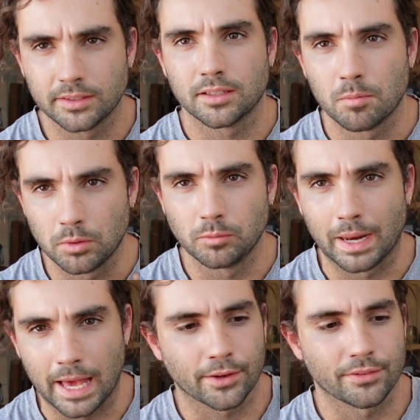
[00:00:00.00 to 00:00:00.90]
double
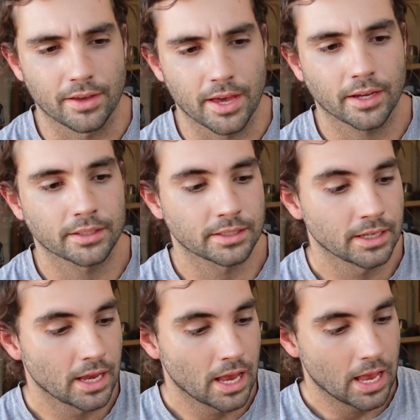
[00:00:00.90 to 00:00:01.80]
black effect.
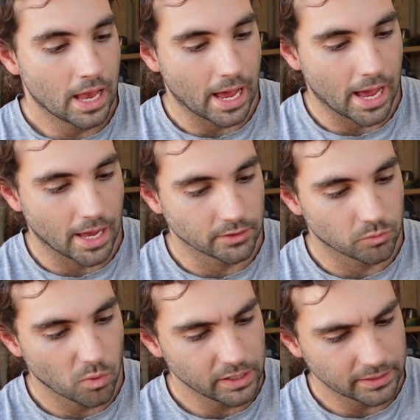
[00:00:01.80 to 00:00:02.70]
And
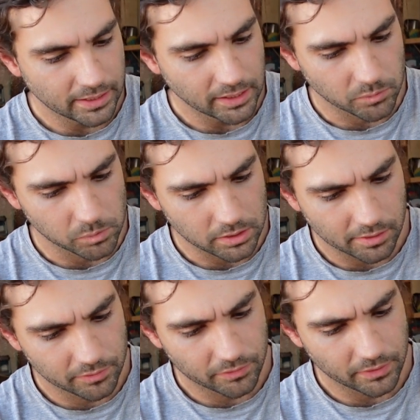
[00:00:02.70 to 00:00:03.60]
what it did was kind
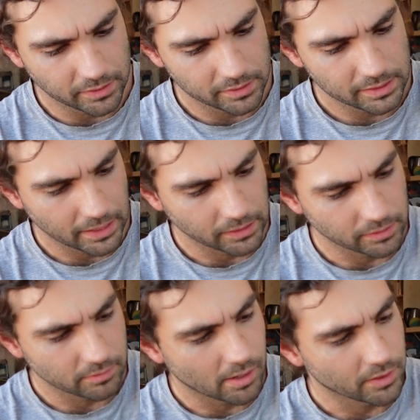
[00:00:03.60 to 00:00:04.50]
of
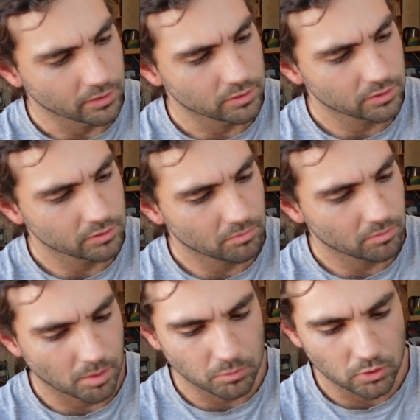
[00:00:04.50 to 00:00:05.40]
insane, and
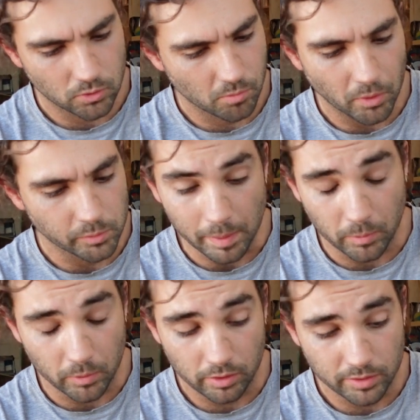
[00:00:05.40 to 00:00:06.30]
I'm sure most people
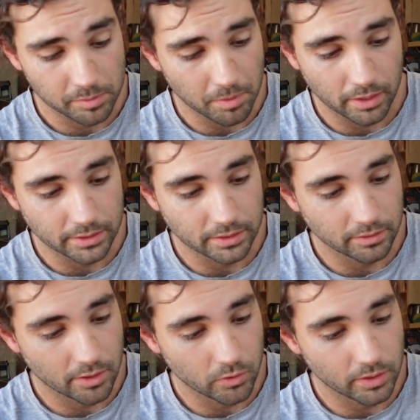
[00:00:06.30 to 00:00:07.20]
know this, but I didn't
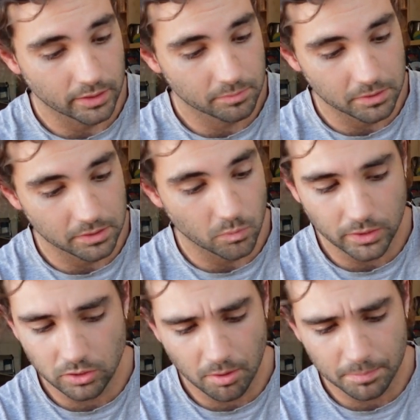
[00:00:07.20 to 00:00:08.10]
know this, is that
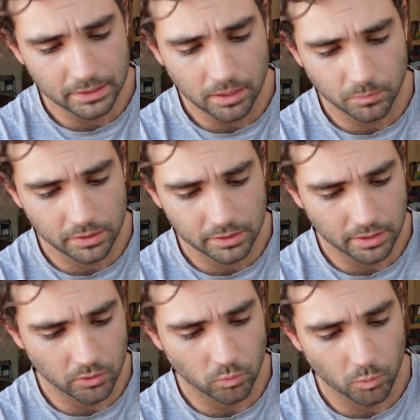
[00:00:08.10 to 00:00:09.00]
when you rub it down with
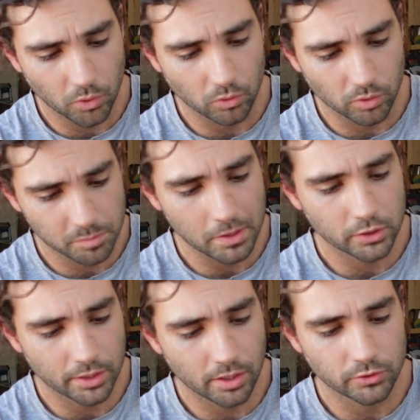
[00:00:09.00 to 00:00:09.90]
steel wool,
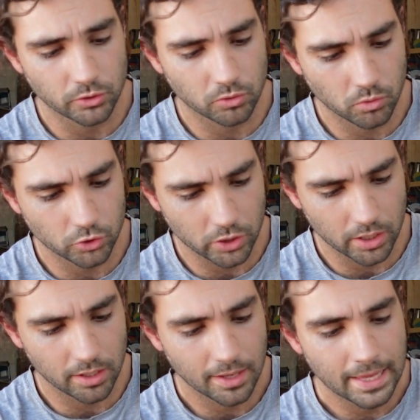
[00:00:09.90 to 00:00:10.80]
especially after you scorch
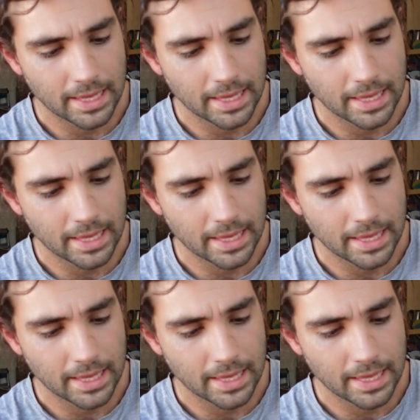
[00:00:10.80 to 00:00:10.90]
it,